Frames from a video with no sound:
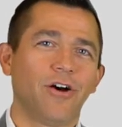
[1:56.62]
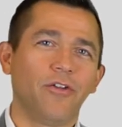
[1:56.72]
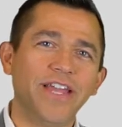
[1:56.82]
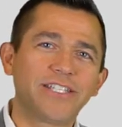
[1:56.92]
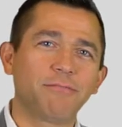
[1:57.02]

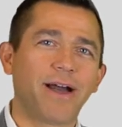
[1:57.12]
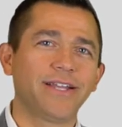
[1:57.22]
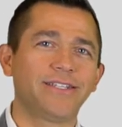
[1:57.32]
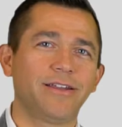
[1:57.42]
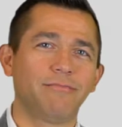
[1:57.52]
On this
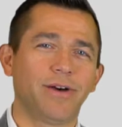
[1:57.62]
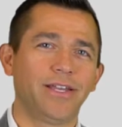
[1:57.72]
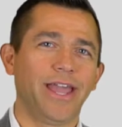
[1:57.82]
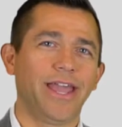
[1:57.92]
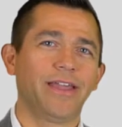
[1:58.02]
Mindset
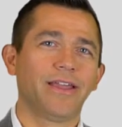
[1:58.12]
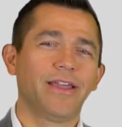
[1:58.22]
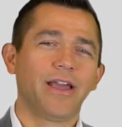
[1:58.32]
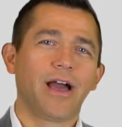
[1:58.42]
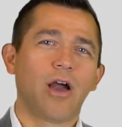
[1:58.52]
Monday,
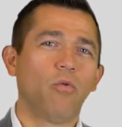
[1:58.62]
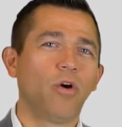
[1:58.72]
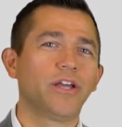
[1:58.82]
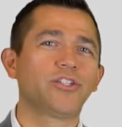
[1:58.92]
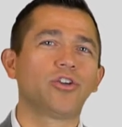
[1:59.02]
I
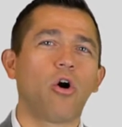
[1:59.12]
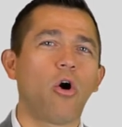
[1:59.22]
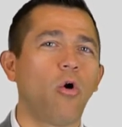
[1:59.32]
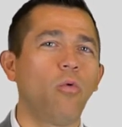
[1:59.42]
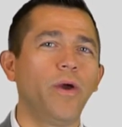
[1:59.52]
want us to
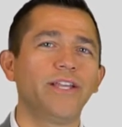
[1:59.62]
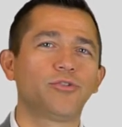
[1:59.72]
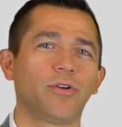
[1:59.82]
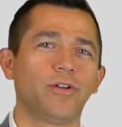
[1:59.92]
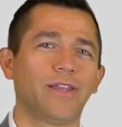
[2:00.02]

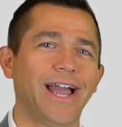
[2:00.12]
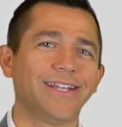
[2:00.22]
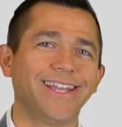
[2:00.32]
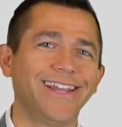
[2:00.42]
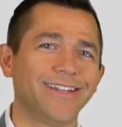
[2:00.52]
always
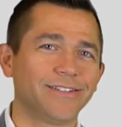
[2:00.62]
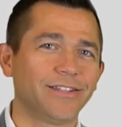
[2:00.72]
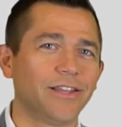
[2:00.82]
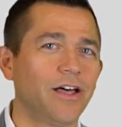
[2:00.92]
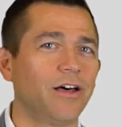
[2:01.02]
realize it is
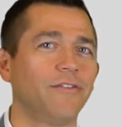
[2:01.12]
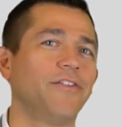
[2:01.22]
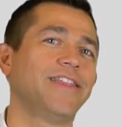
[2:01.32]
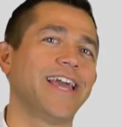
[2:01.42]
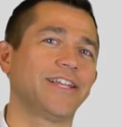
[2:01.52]

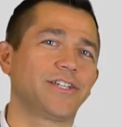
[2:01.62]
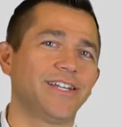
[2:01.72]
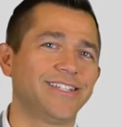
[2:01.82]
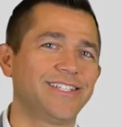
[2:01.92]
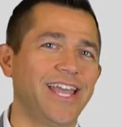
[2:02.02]
love that is
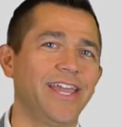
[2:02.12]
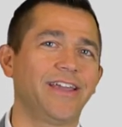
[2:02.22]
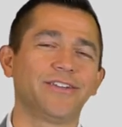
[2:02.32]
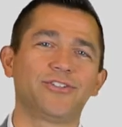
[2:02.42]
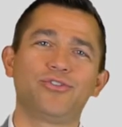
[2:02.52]
going to take us